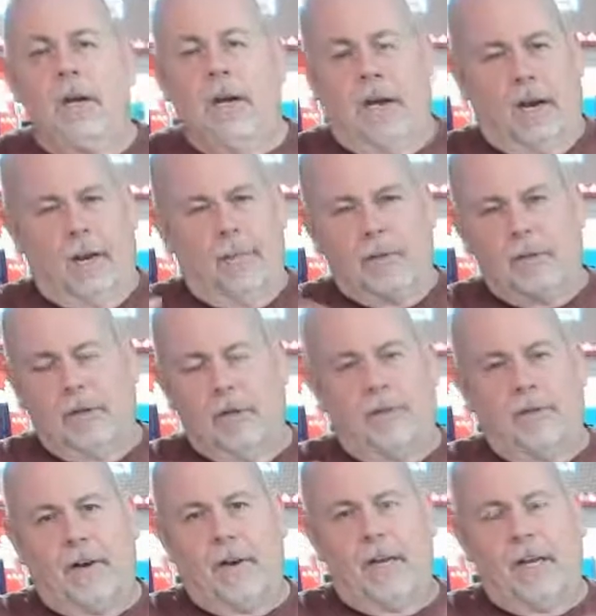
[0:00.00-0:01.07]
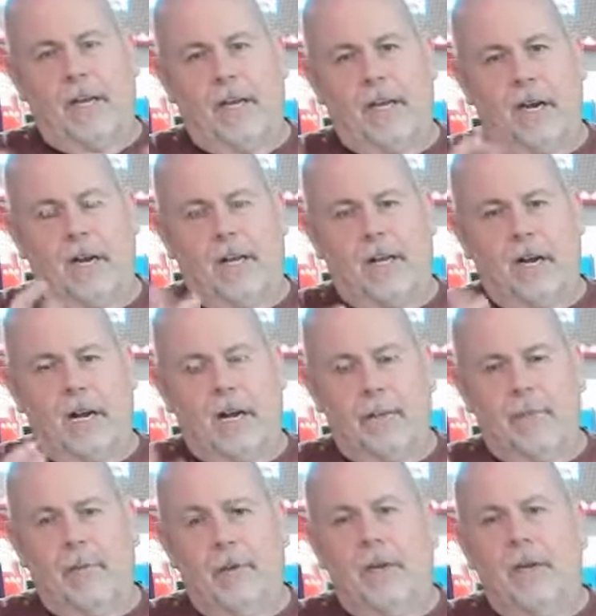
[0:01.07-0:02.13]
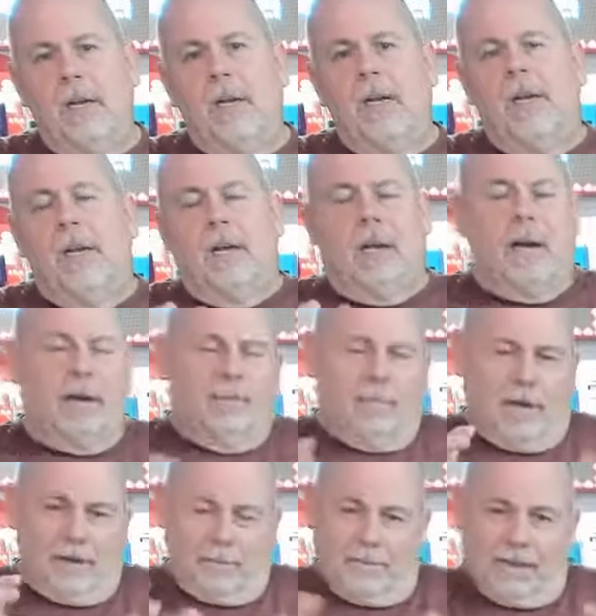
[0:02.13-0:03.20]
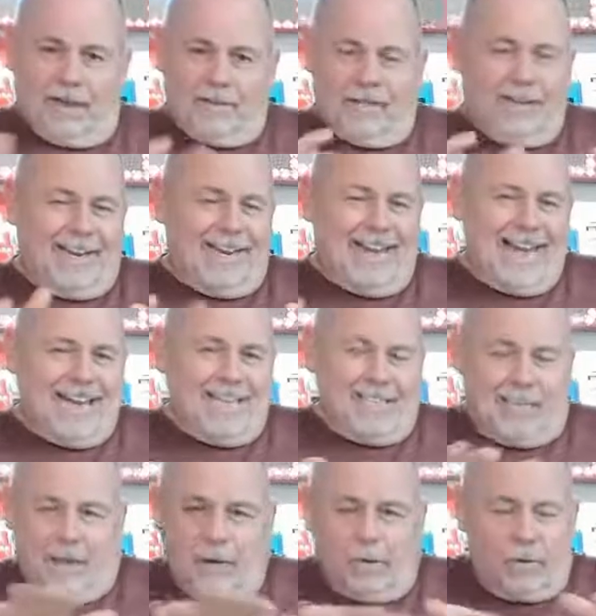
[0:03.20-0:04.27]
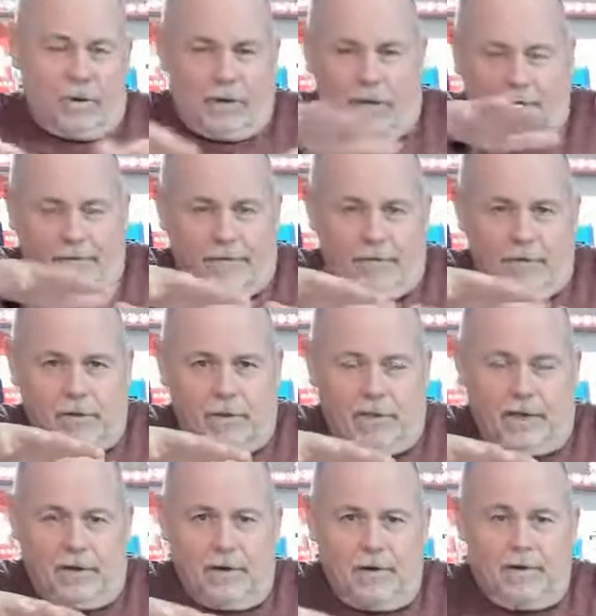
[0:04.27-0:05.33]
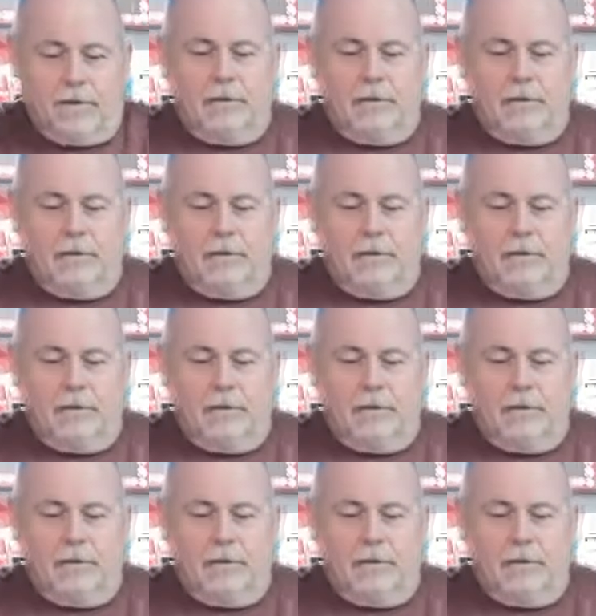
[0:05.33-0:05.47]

And I'm still finding the odd time I'm leveling as I go on that first layer.